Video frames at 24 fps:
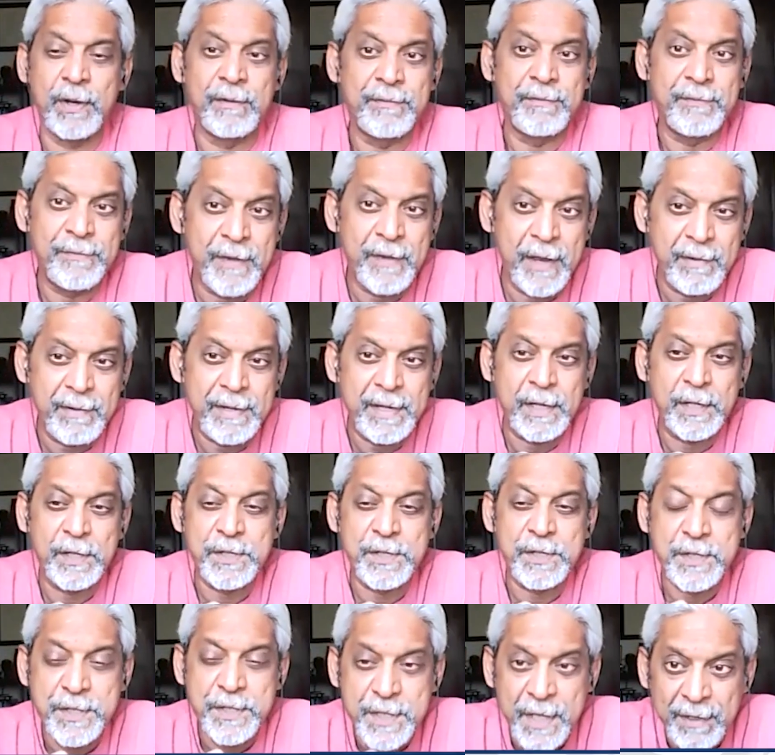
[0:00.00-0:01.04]
of very
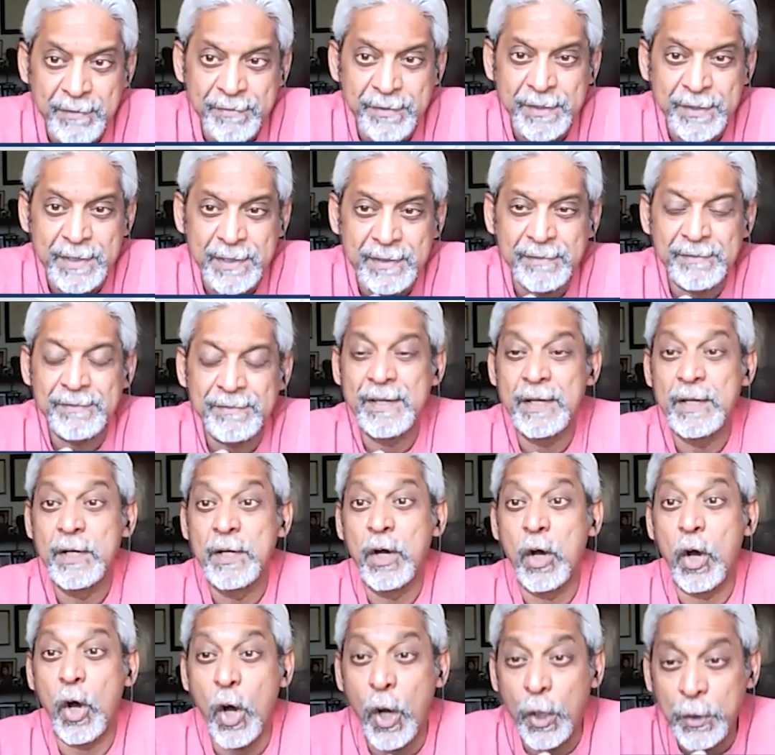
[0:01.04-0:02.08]
conservative,
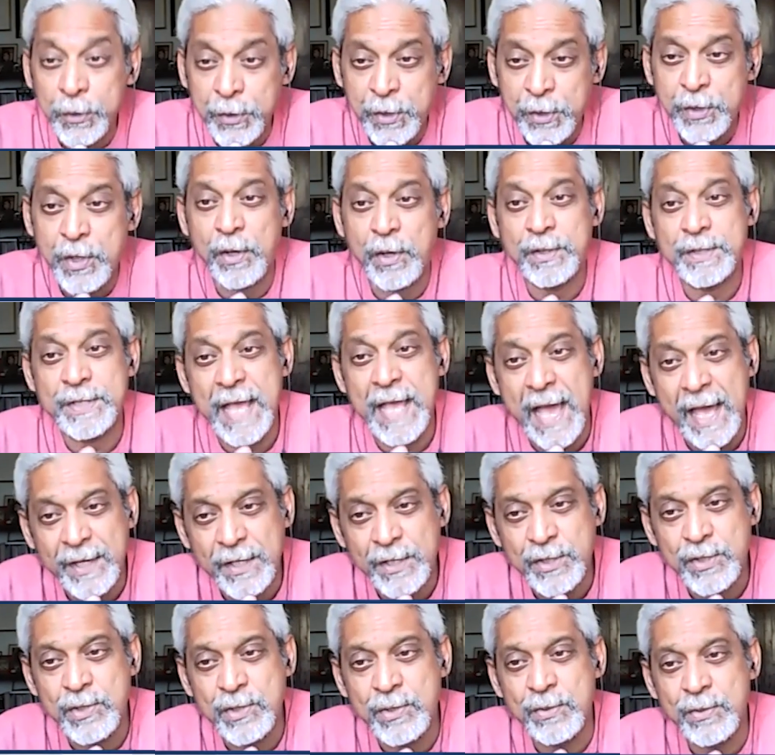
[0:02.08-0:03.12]
orthodox
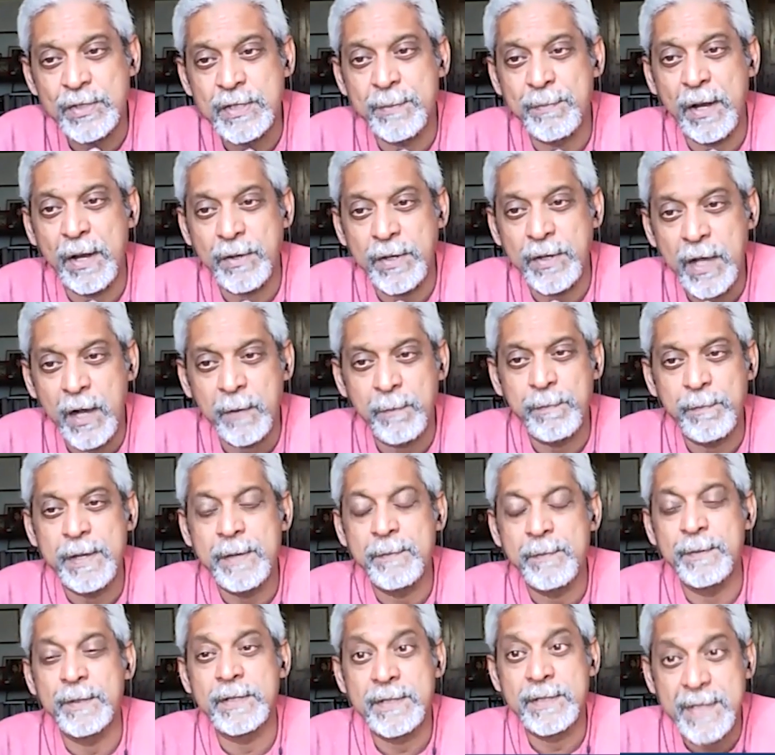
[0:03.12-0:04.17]
attitudes about young
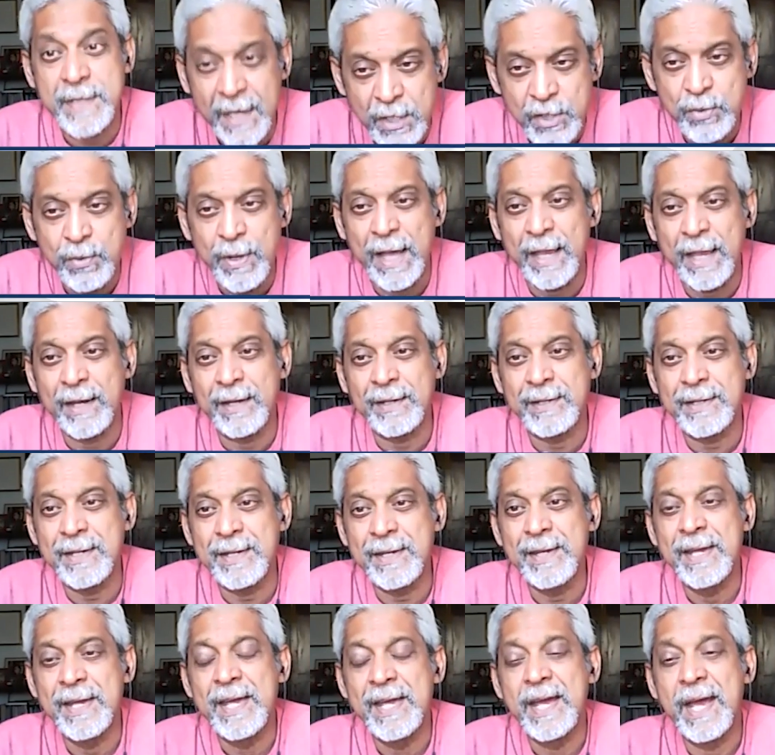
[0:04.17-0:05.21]
people's
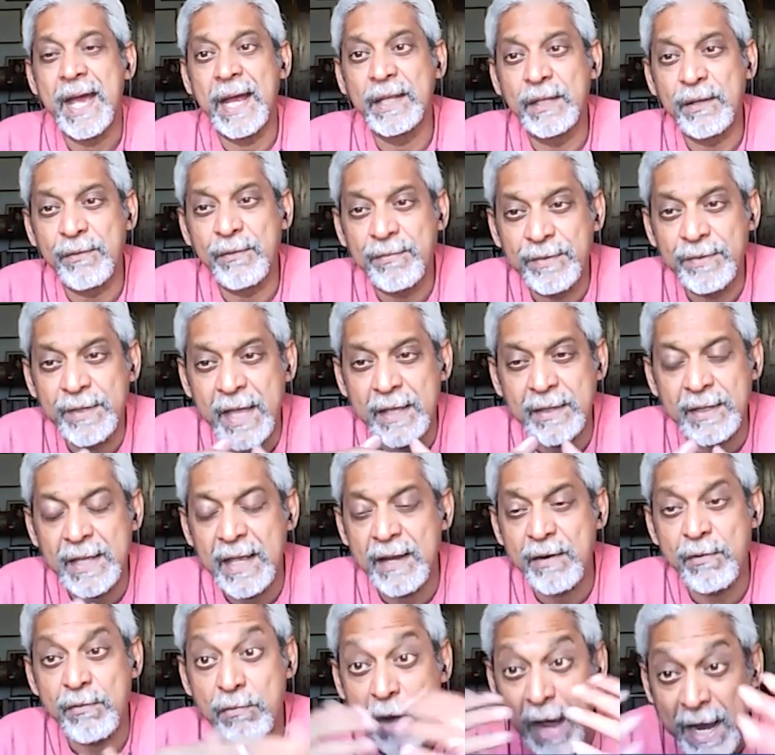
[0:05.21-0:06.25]
sexuality and the, their,
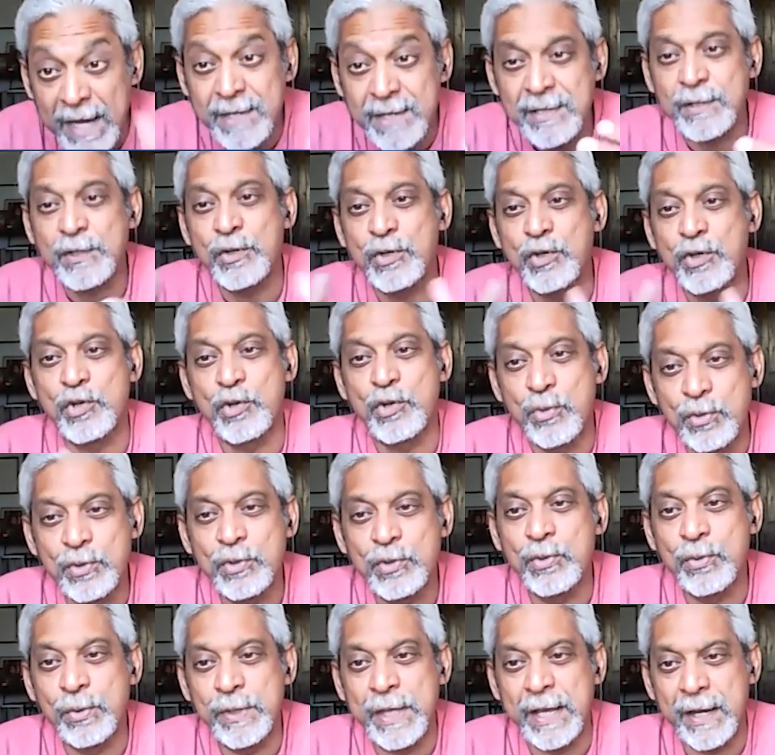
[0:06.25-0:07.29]
their right to choose
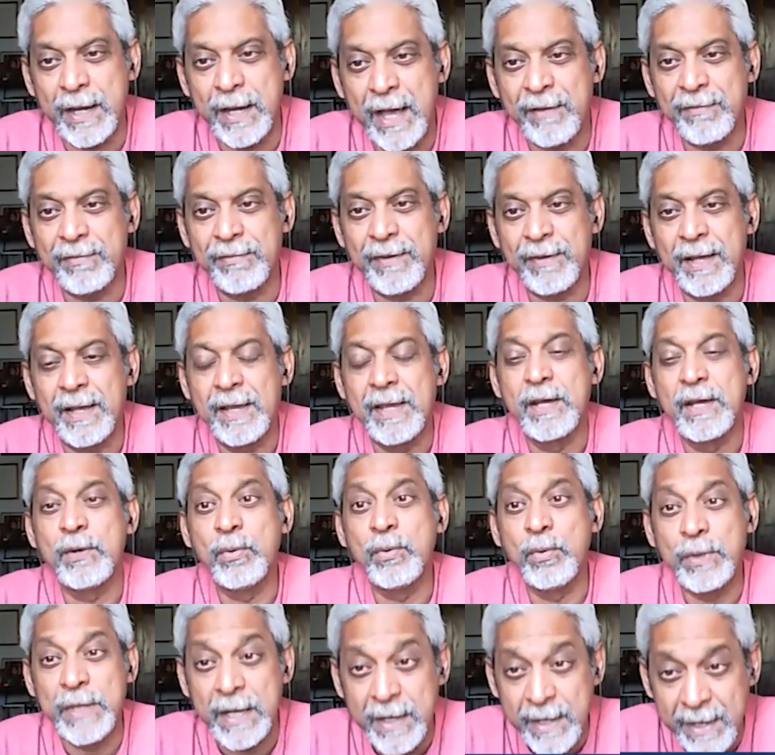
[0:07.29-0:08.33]
who they love,
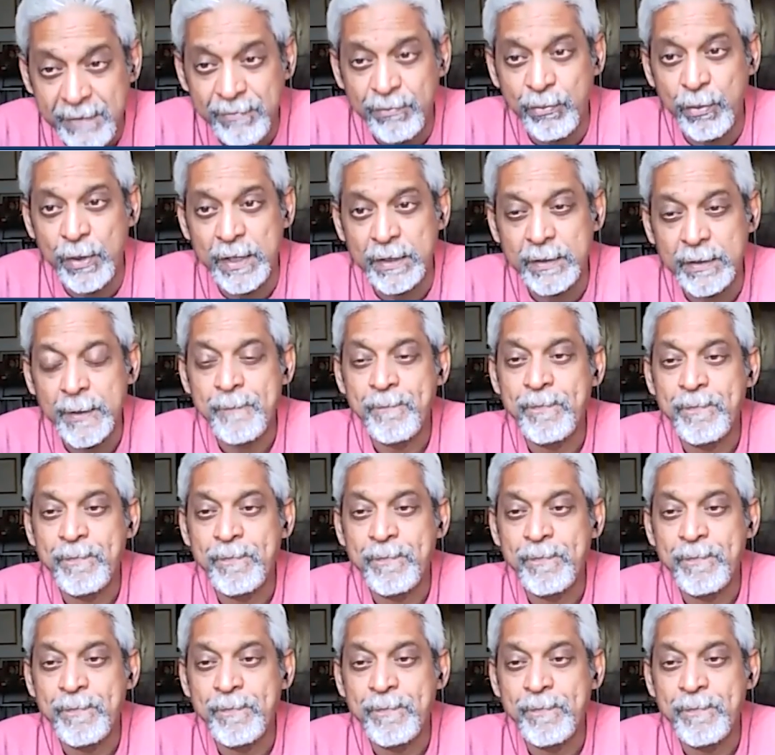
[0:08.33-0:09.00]
who mm. they hmm. live with,